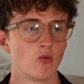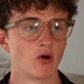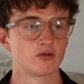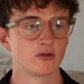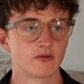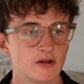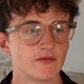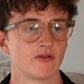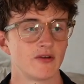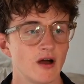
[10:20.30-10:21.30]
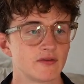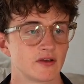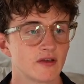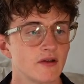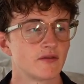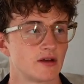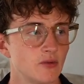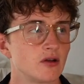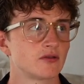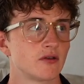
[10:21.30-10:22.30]
1, 2, 3, 4, 5, 6, 7, 8,
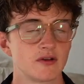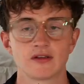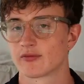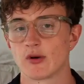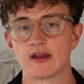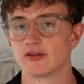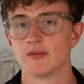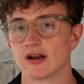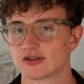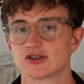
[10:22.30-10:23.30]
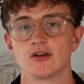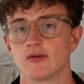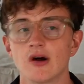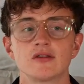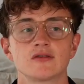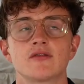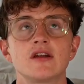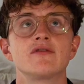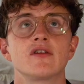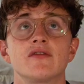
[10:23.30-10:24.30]
1, 2, 3. It's way too much, 1, 2,
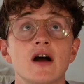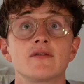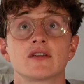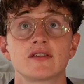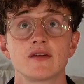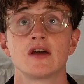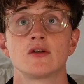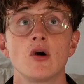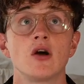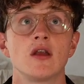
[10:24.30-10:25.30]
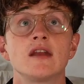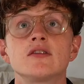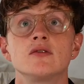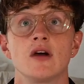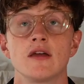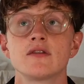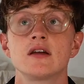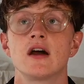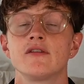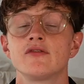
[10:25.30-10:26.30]
3, 4, 5, 6, 7, 8, 1 and 2 and
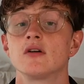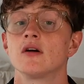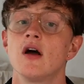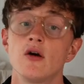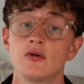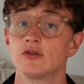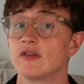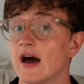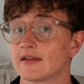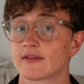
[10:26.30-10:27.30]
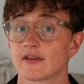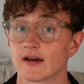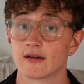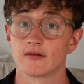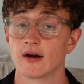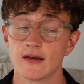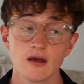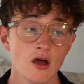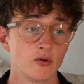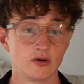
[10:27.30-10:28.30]
3 and 4. We do that instead, right?
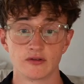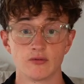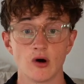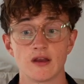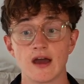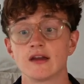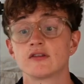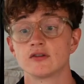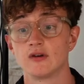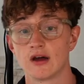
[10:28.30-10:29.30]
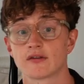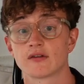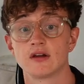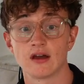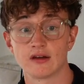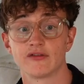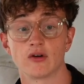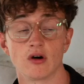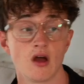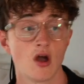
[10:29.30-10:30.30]
We do the 1 and 2 and 3 and
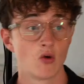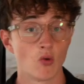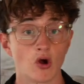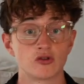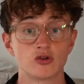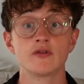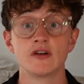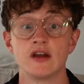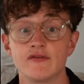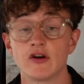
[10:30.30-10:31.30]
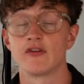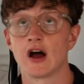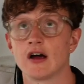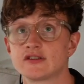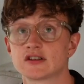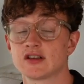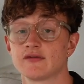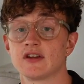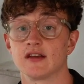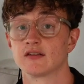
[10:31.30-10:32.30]
4. 1, 2, 3, 4, 5, 6,
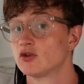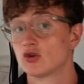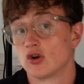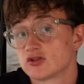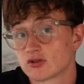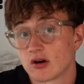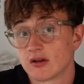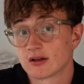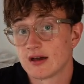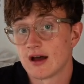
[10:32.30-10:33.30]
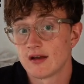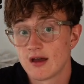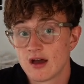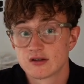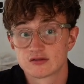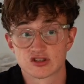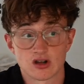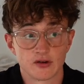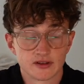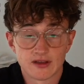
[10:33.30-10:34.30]
7, 8. You could also count like that, just
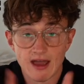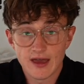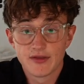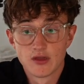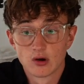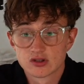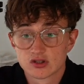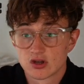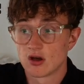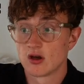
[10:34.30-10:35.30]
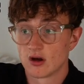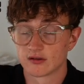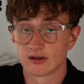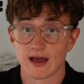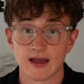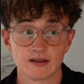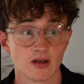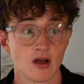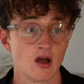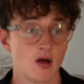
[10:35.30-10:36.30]
counting the eighth notes until 8.
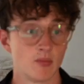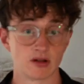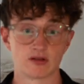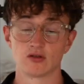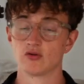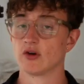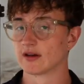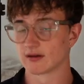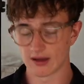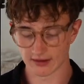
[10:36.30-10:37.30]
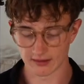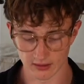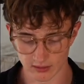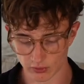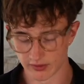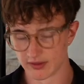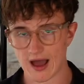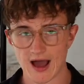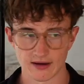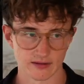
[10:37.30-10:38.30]
But doing it like with the
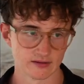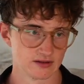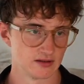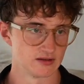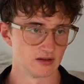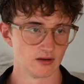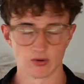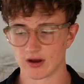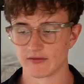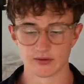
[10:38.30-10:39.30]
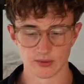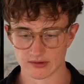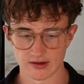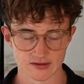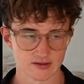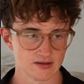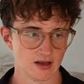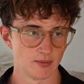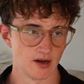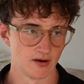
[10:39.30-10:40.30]
and is what everyone does. It's a
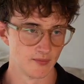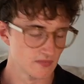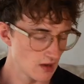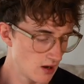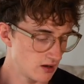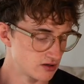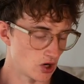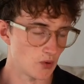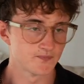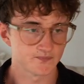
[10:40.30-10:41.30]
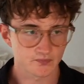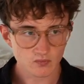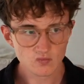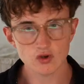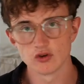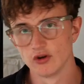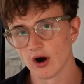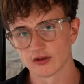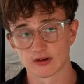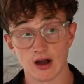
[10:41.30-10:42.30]
lot better. So you know
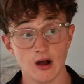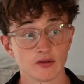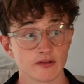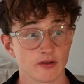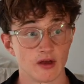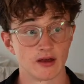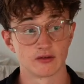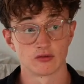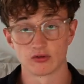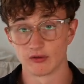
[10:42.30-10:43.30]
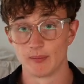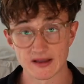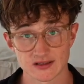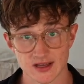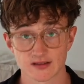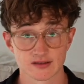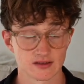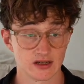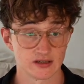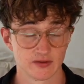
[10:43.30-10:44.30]
how to count, and the best
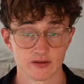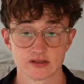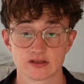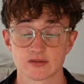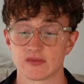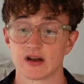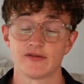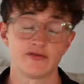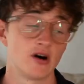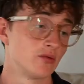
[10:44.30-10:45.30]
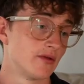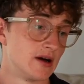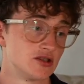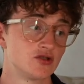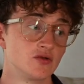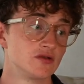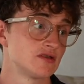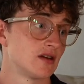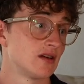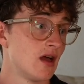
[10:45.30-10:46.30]
exercise for this that I've found with my students
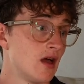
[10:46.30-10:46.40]
that